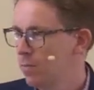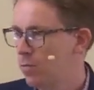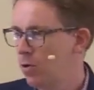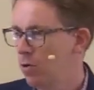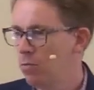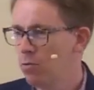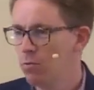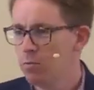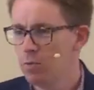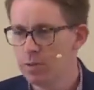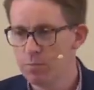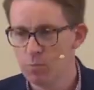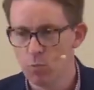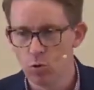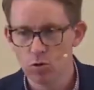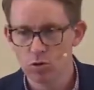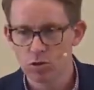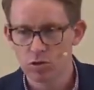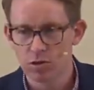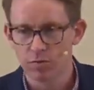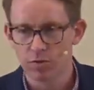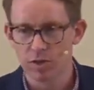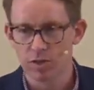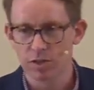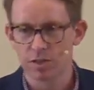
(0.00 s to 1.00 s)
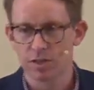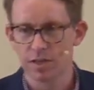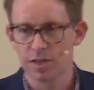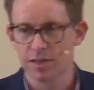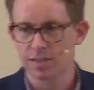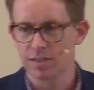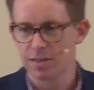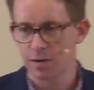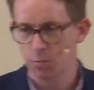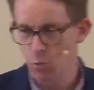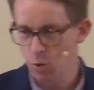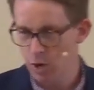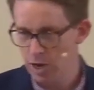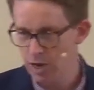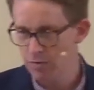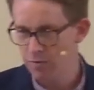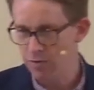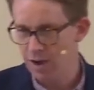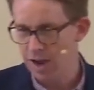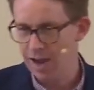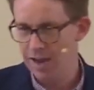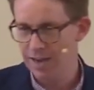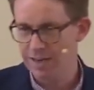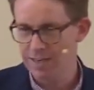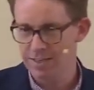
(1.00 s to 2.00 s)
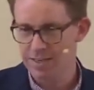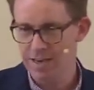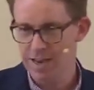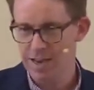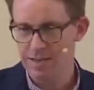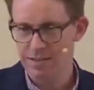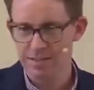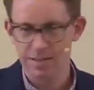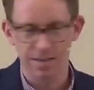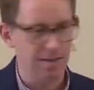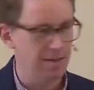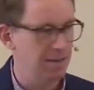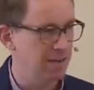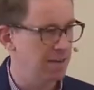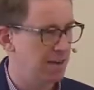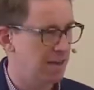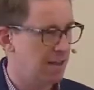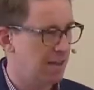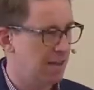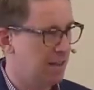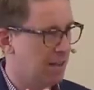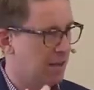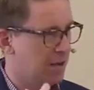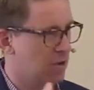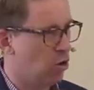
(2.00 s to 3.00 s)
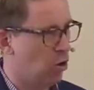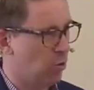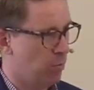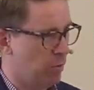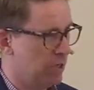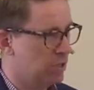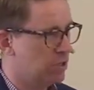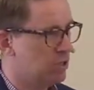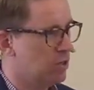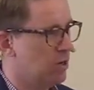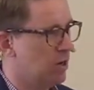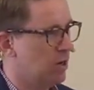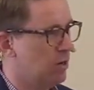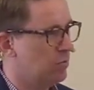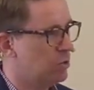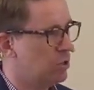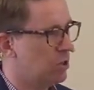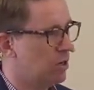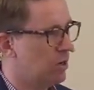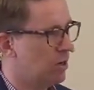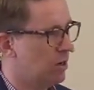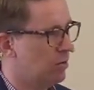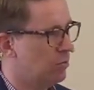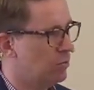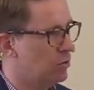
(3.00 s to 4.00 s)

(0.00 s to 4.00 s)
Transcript: Probably most of us take some way of accessing a copy of Scripture,